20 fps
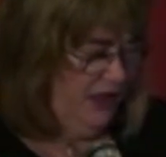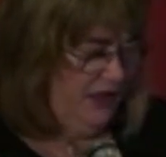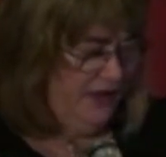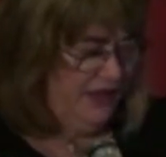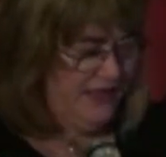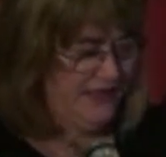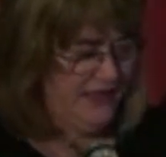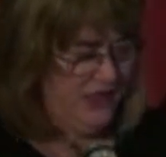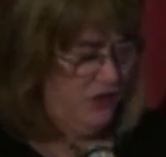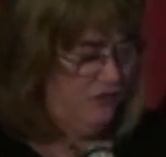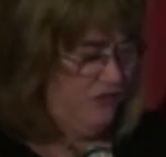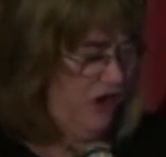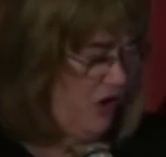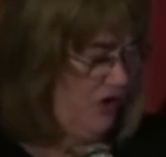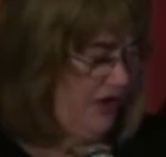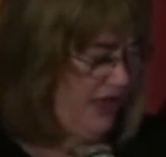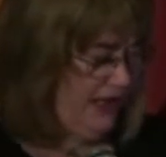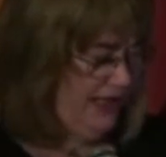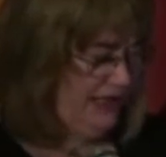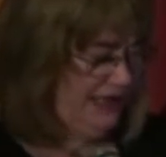He's an
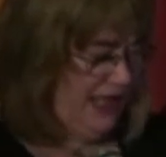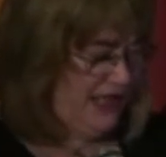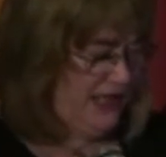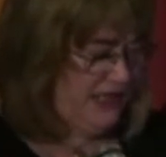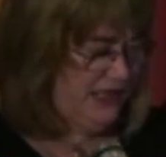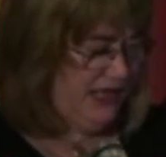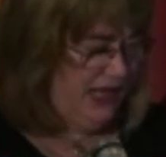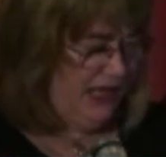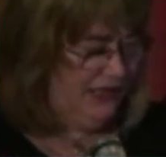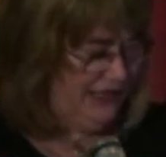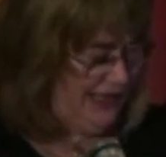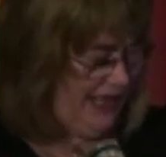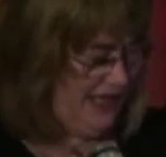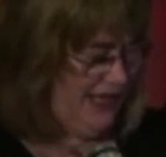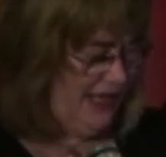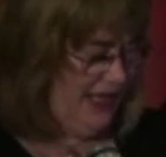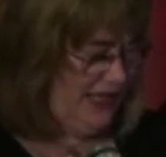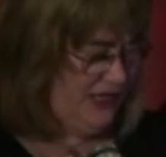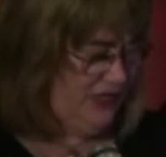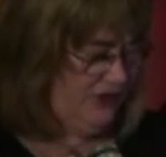Neronian
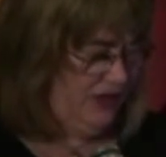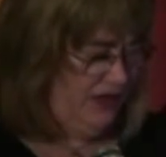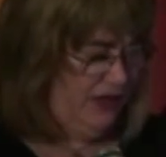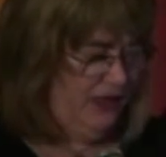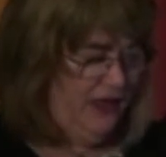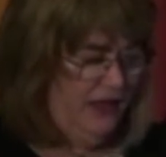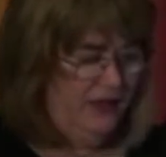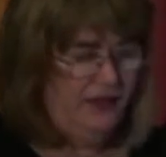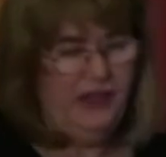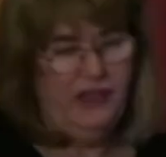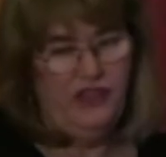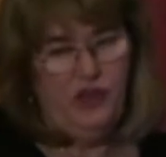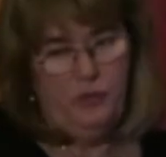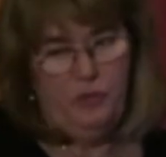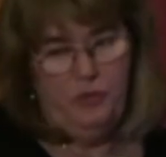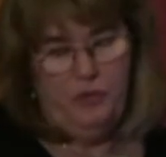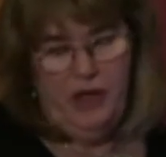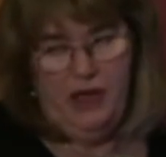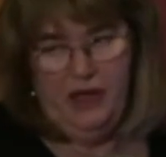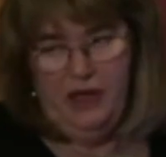gladiator. They're the
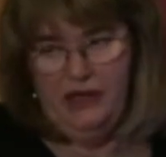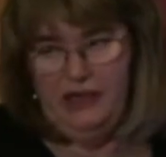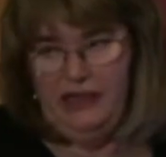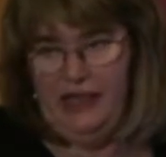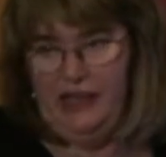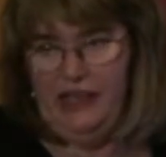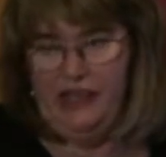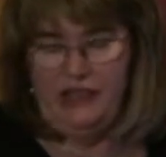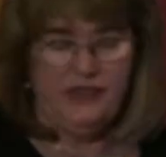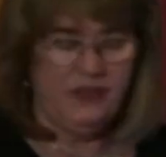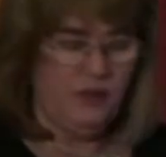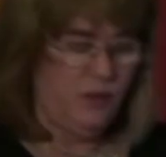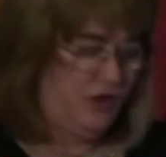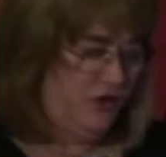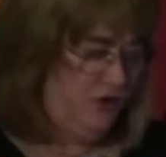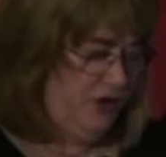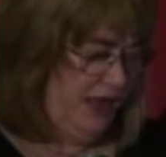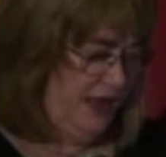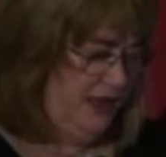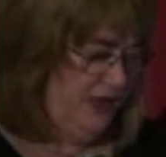uh, gladiators who were
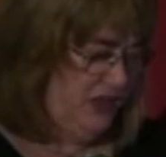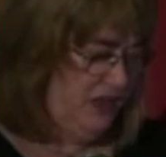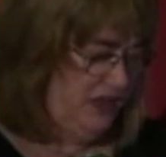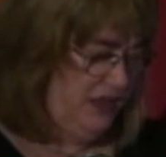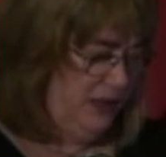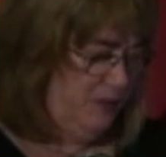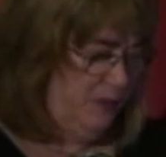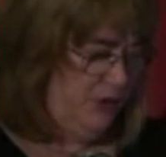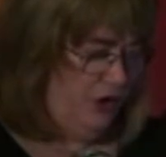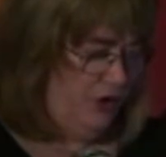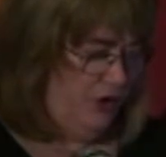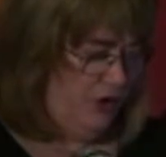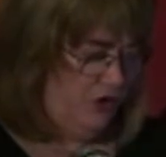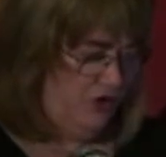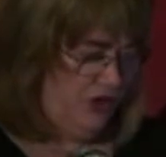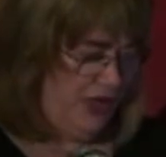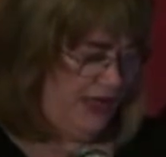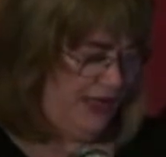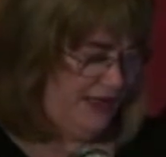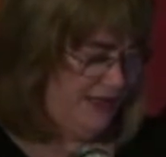trained in the imperial
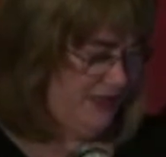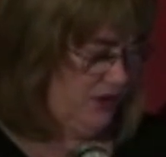training